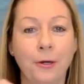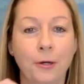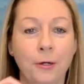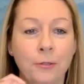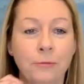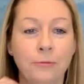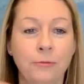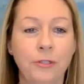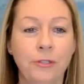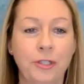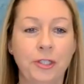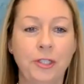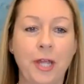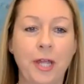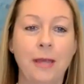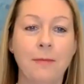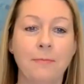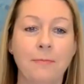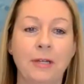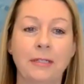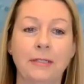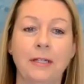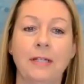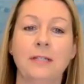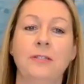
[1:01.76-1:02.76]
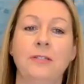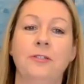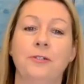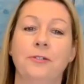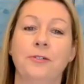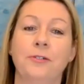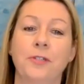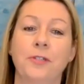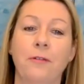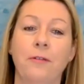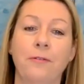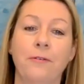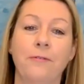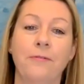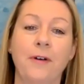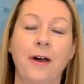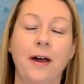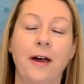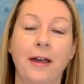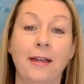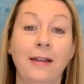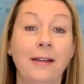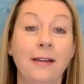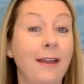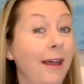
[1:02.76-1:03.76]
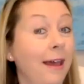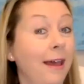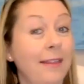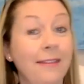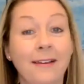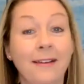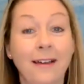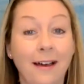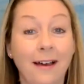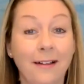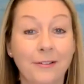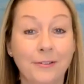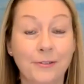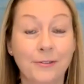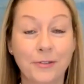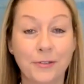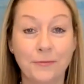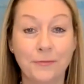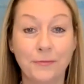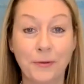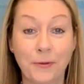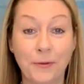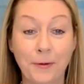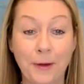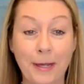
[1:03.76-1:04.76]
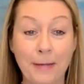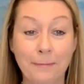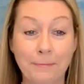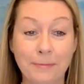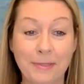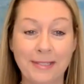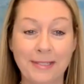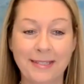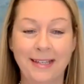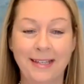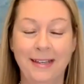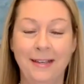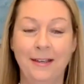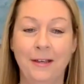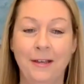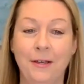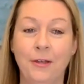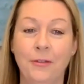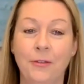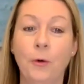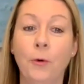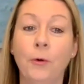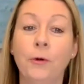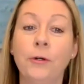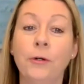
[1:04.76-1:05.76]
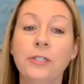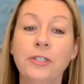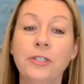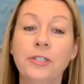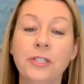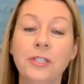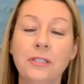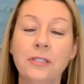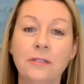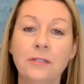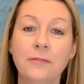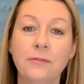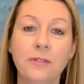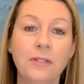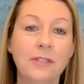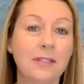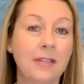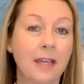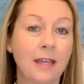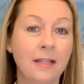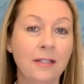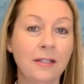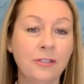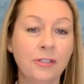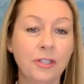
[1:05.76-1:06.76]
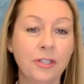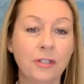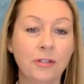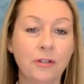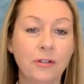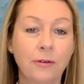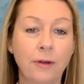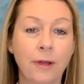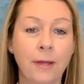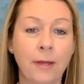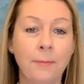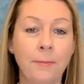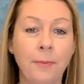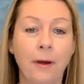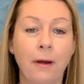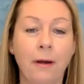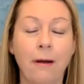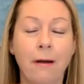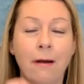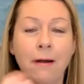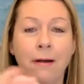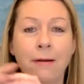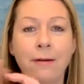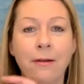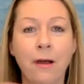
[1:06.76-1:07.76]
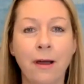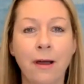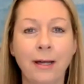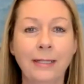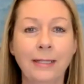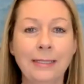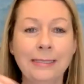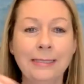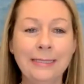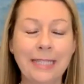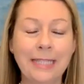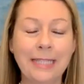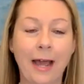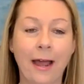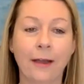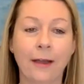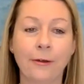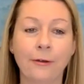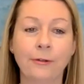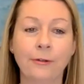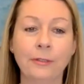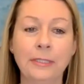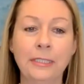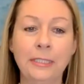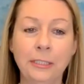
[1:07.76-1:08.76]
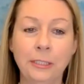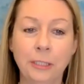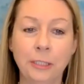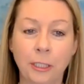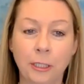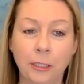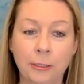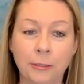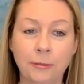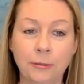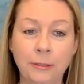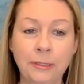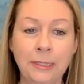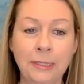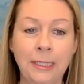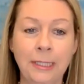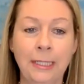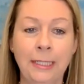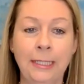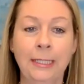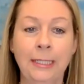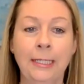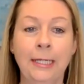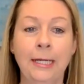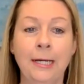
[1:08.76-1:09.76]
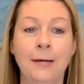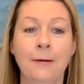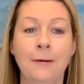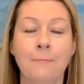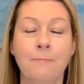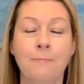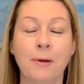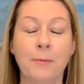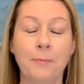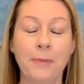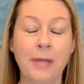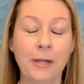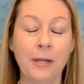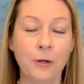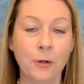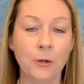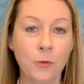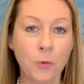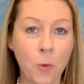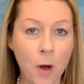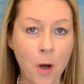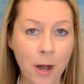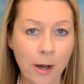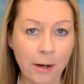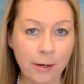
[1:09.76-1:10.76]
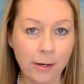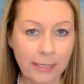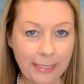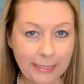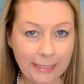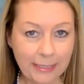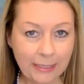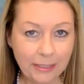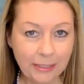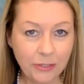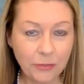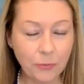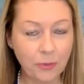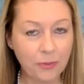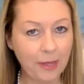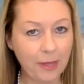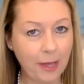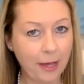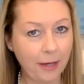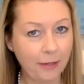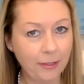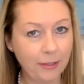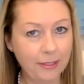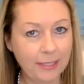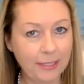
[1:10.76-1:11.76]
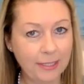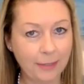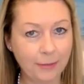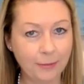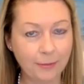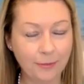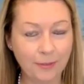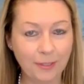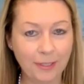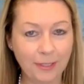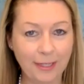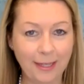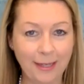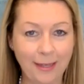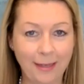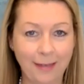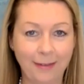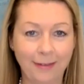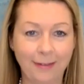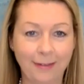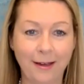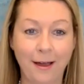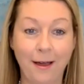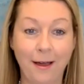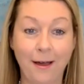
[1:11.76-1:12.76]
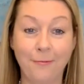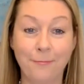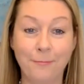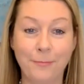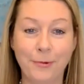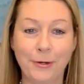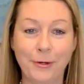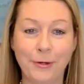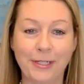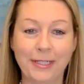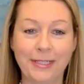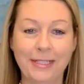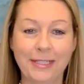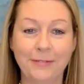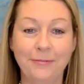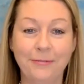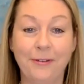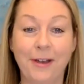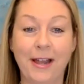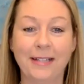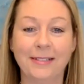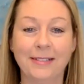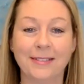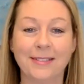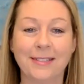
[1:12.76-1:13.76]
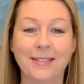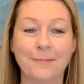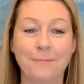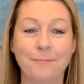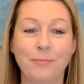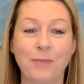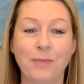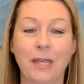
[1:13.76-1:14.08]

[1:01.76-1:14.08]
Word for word: cone shaped clusters on the vine and the colors of the grapes. The origins of this ancient grape are not entirely known, but Pinot Noir is without a doubt the king of Burgundy, France.